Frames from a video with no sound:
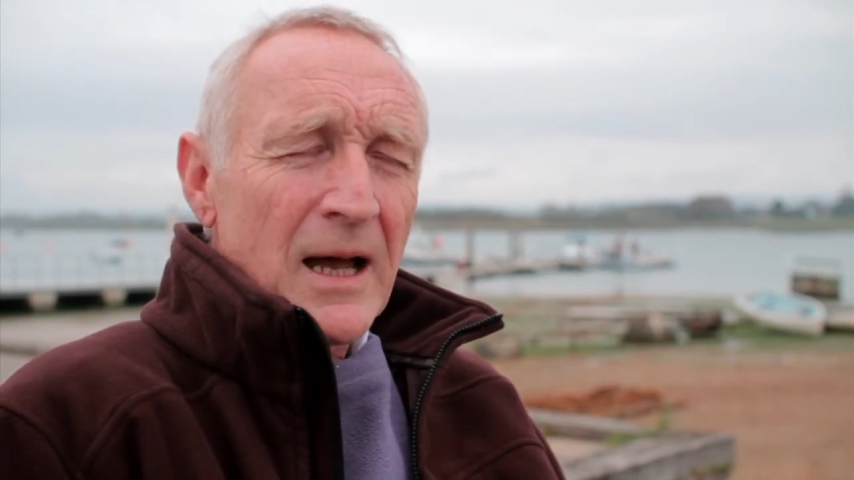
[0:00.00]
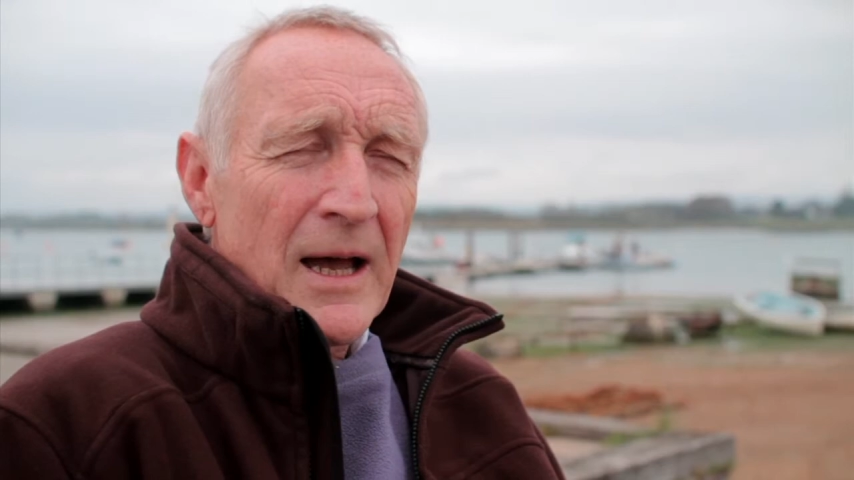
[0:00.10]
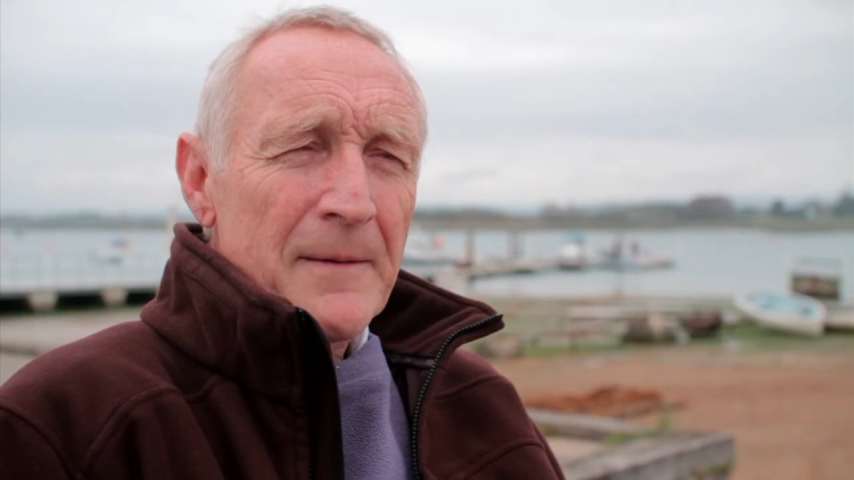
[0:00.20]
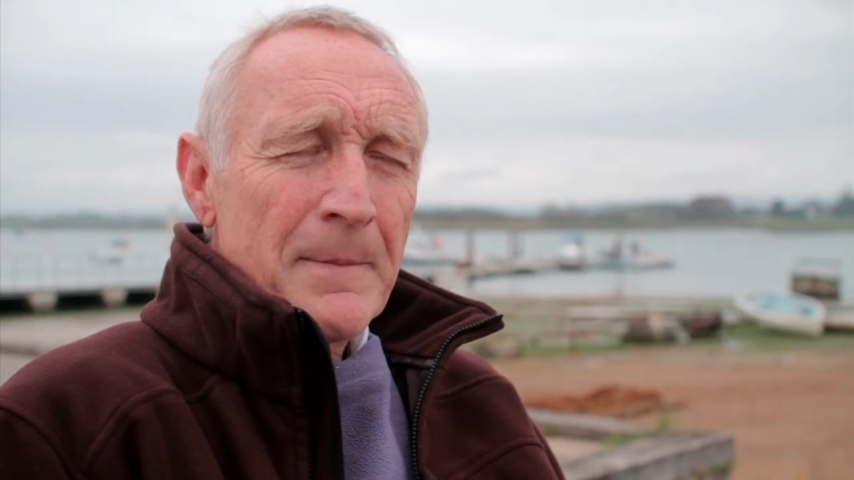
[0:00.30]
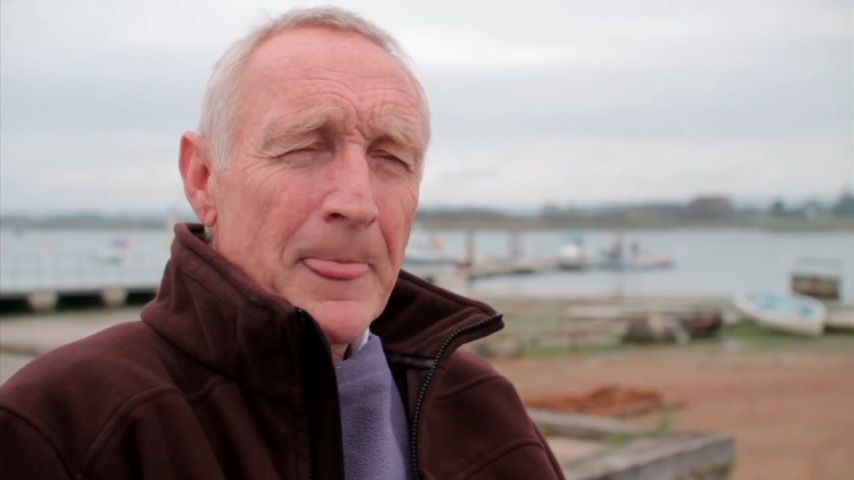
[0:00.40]

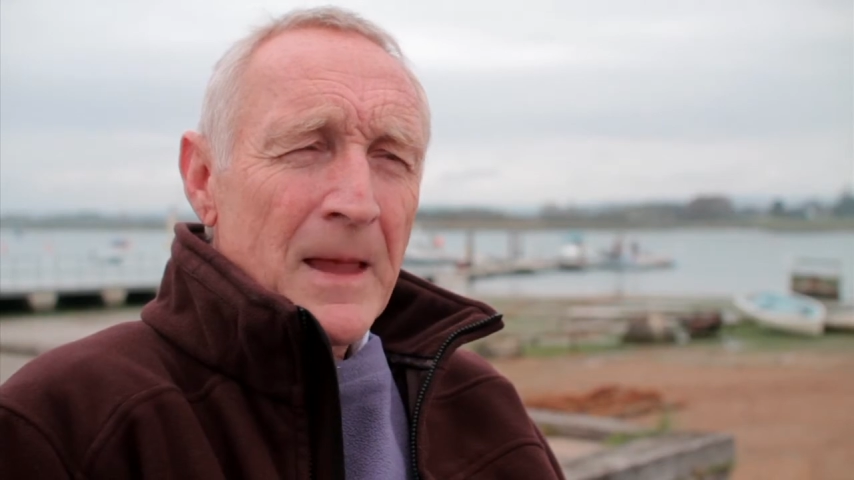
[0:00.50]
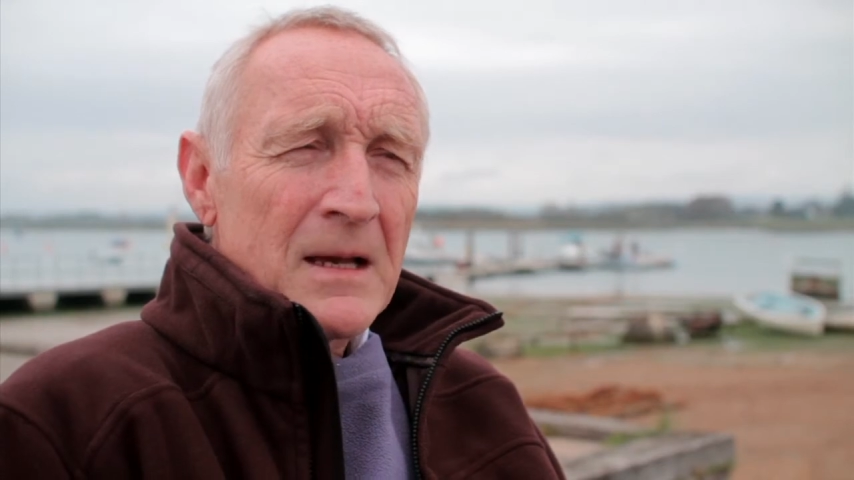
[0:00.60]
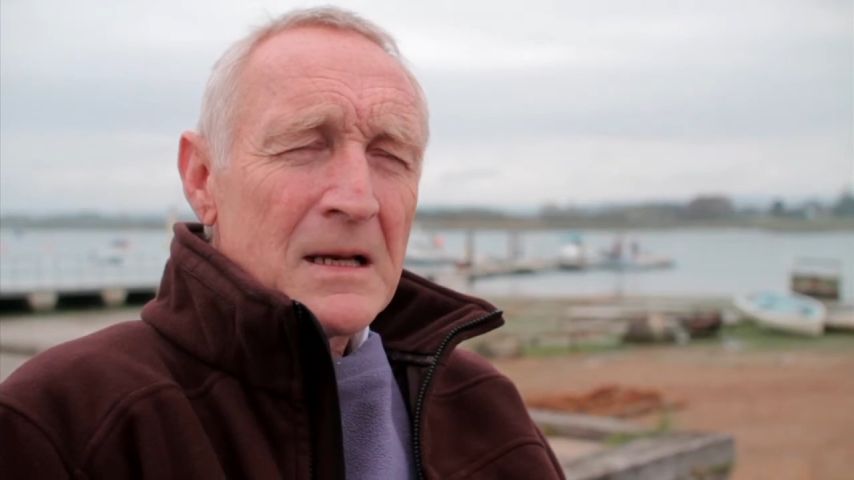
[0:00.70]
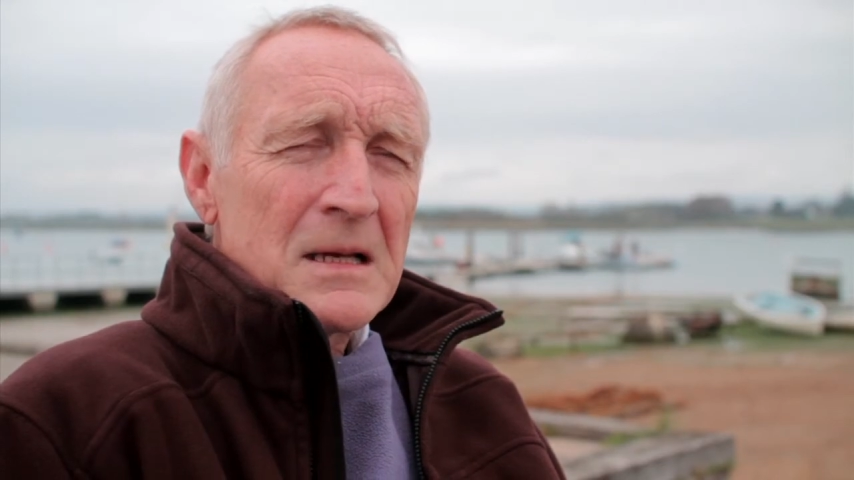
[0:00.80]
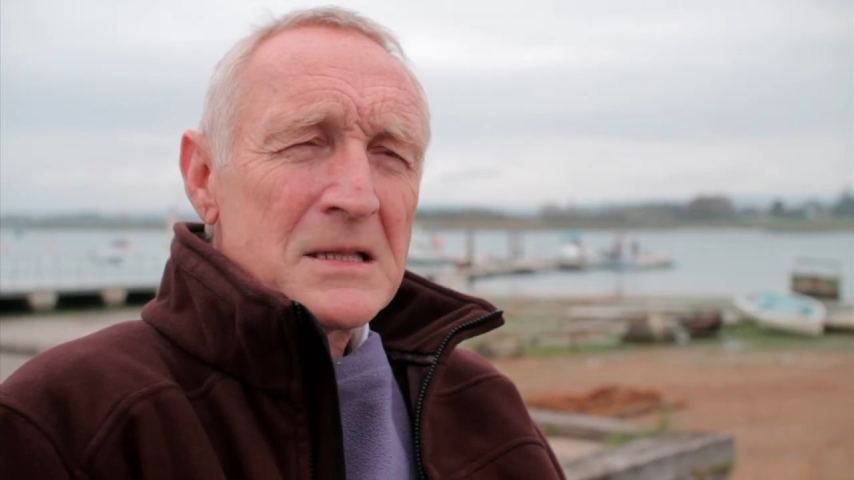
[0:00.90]

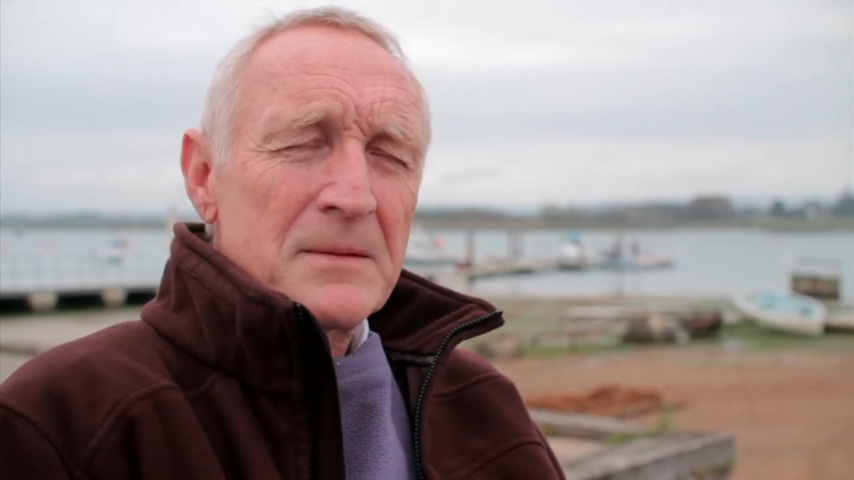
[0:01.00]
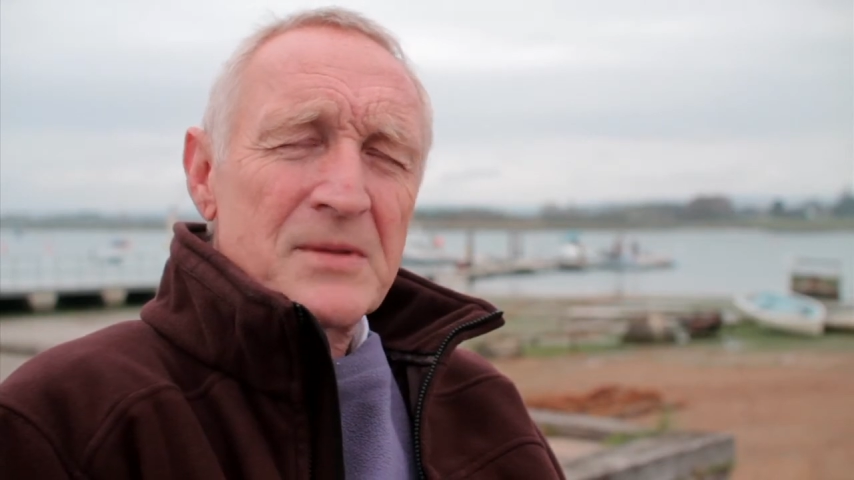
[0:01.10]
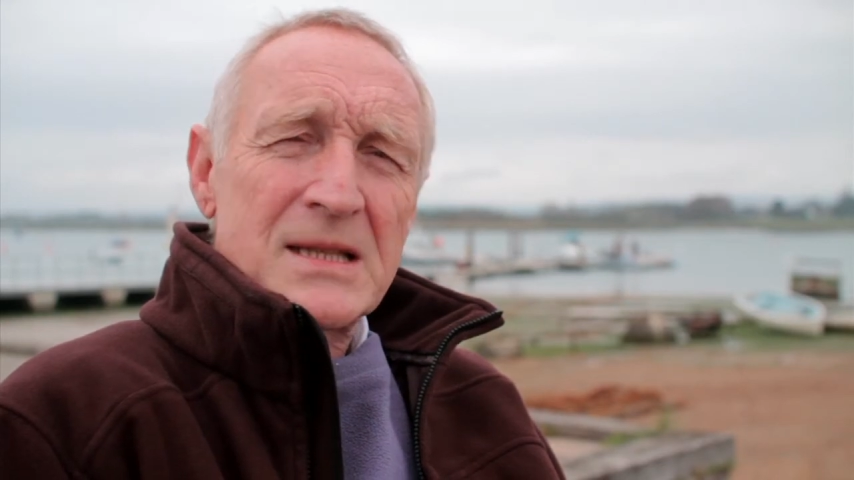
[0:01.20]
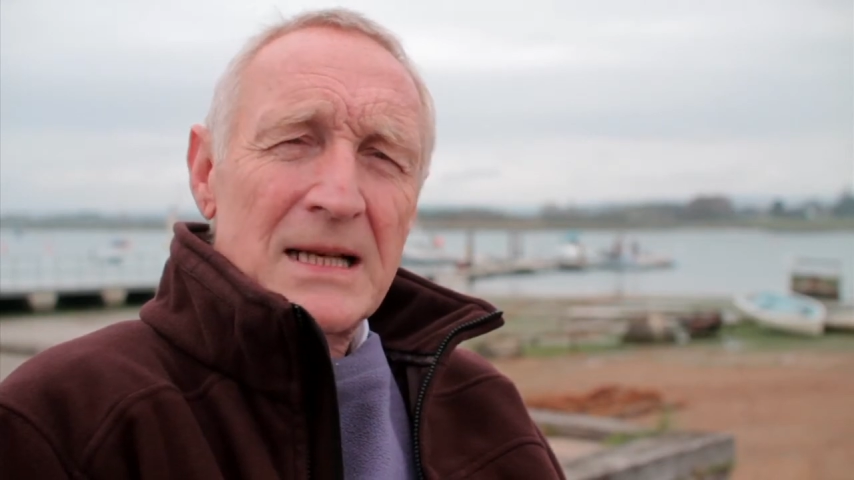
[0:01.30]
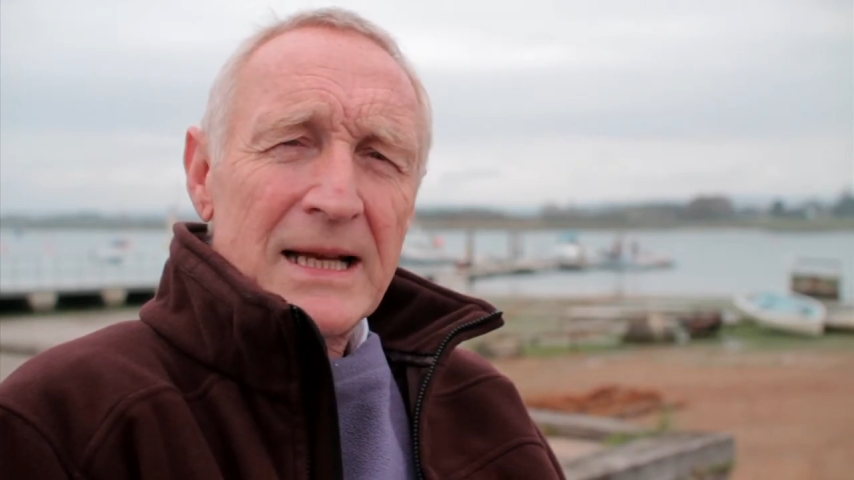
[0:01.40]
some
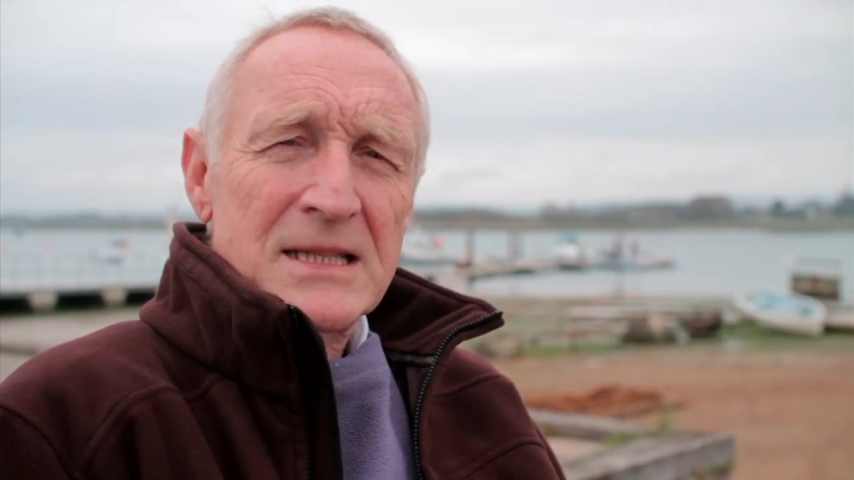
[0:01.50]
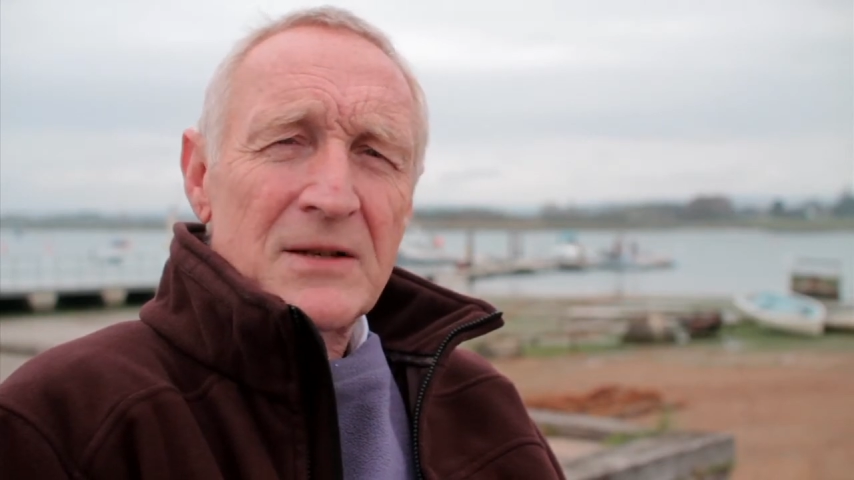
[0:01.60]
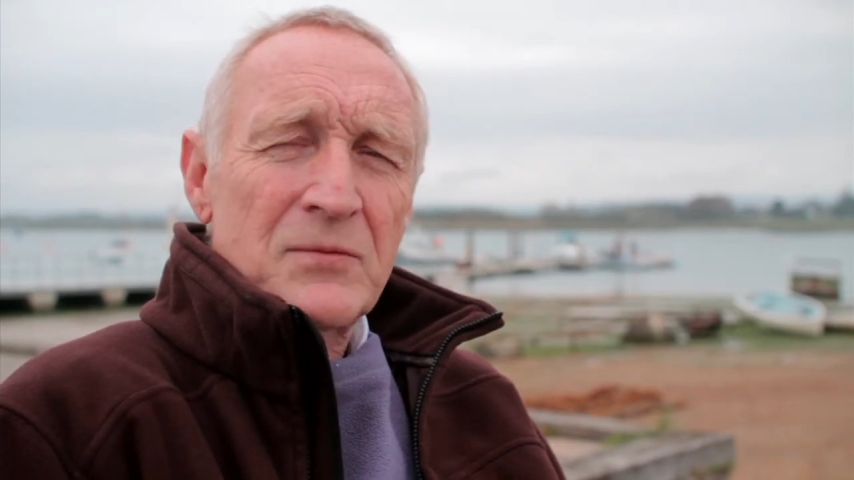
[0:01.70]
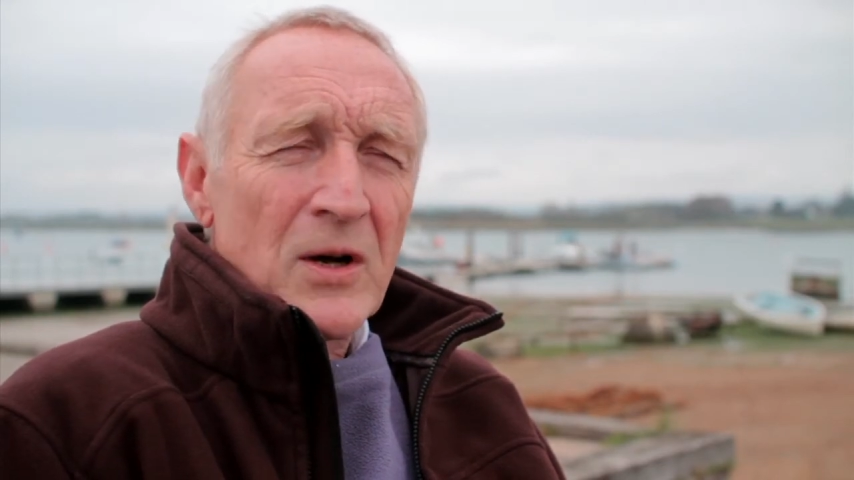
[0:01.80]
selective